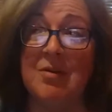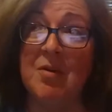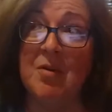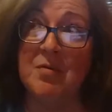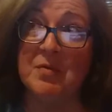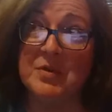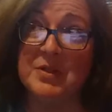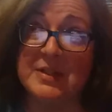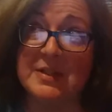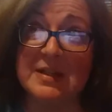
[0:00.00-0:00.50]

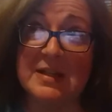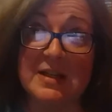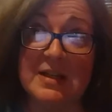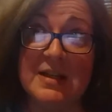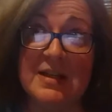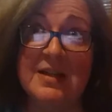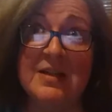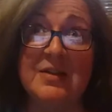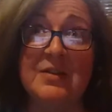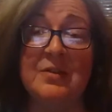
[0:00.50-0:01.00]

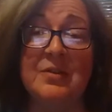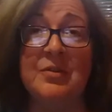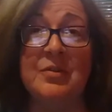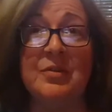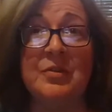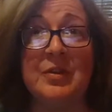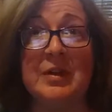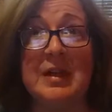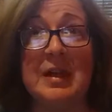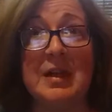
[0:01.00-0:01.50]
overseas,
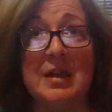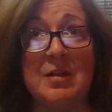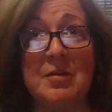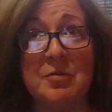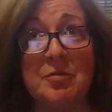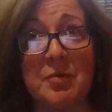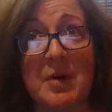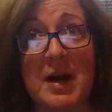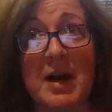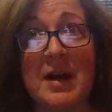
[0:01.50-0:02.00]
singing in
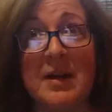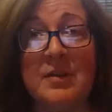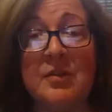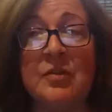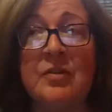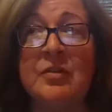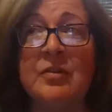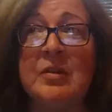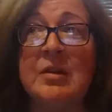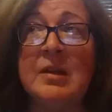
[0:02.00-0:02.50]

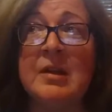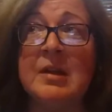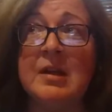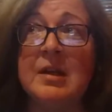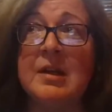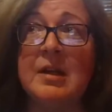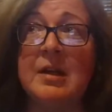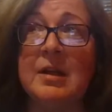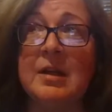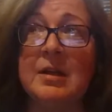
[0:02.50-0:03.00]
France,
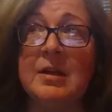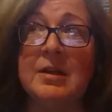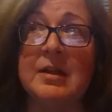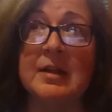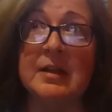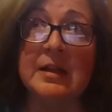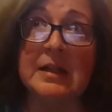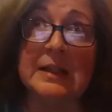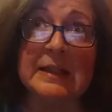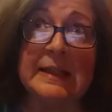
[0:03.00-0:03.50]
in
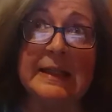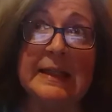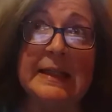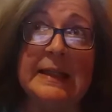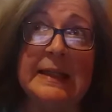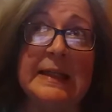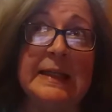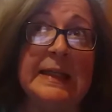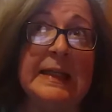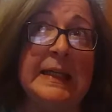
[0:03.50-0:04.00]

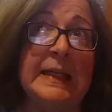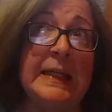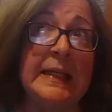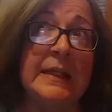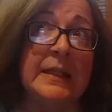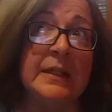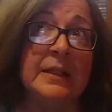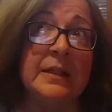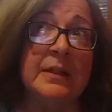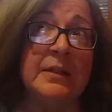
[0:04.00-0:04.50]
Italy,
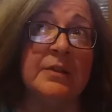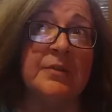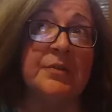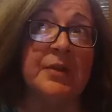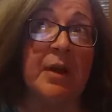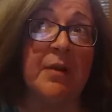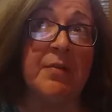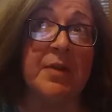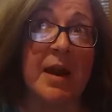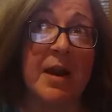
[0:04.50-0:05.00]
in
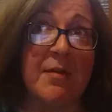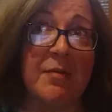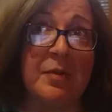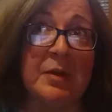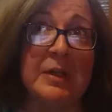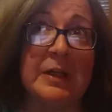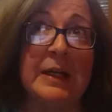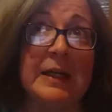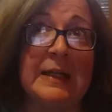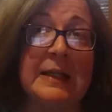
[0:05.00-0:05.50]
South
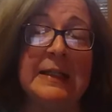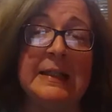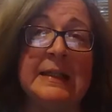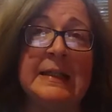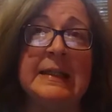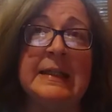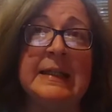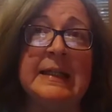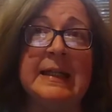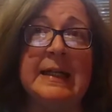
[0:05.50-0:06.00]
Africa,
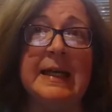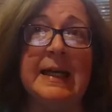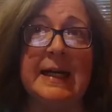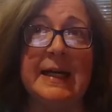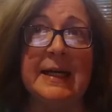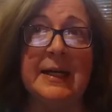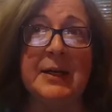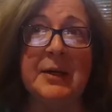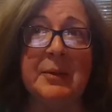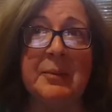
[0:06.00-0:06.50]

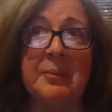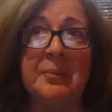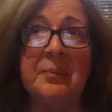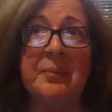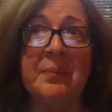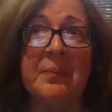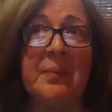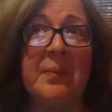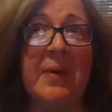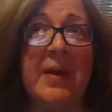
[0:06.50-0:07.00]

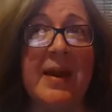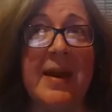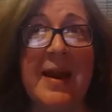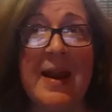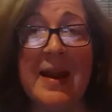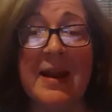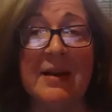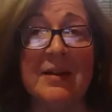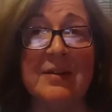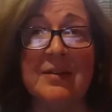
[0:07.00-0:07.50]

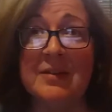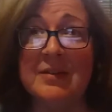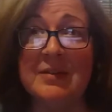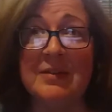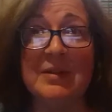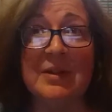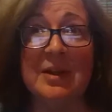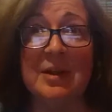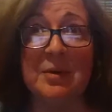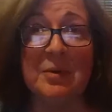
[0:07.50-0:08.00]
and
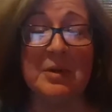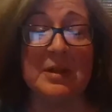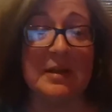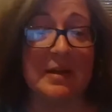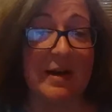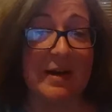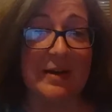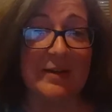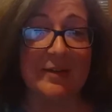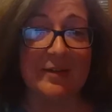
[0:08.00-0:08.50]
here in the
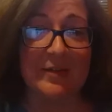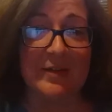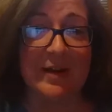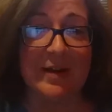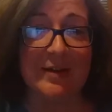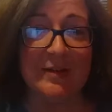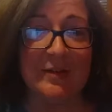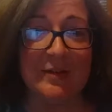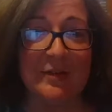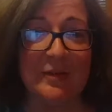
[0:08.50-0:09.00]
United
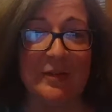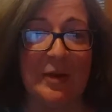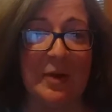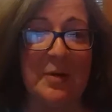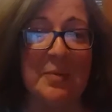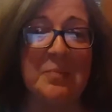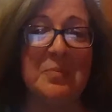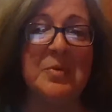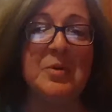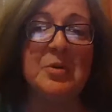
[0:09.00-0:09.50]
States.
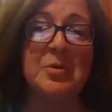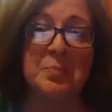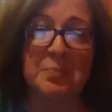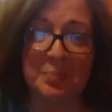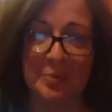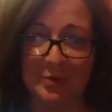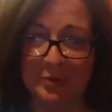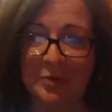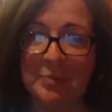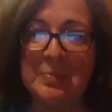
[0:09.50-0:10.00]
Here
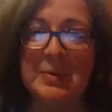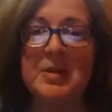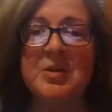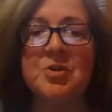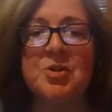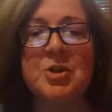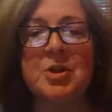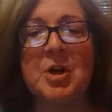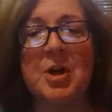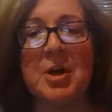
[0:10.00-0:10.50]
principally in
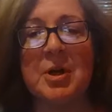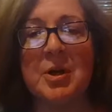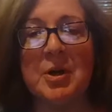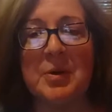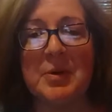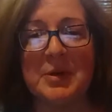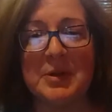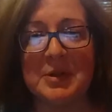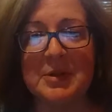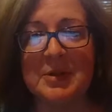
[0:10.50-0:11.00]

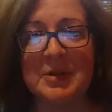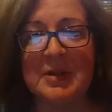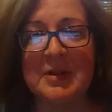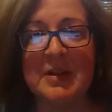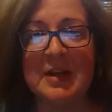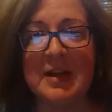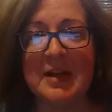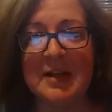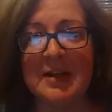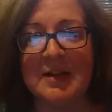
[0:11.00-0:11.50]
Chicago
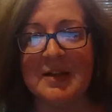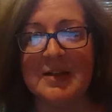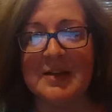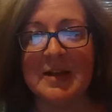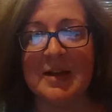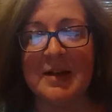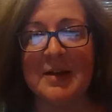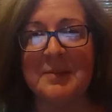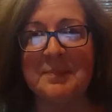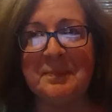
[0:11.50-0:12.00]

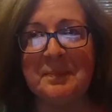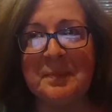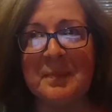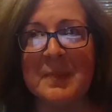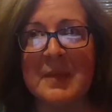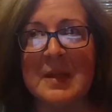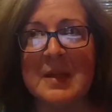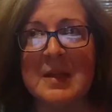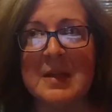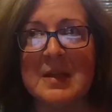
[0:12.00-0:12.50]
and
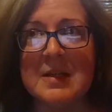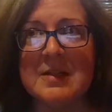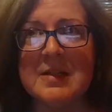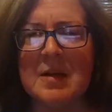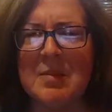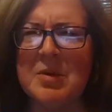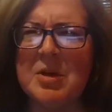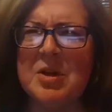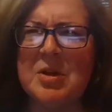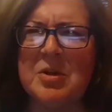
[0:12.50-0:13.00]

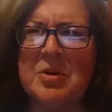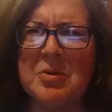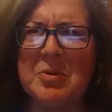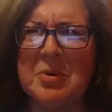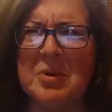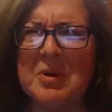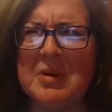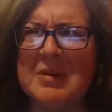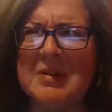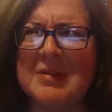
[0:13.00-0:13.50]
some in New
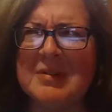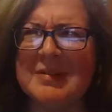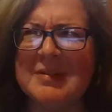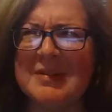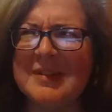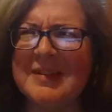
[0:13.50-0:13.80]
York.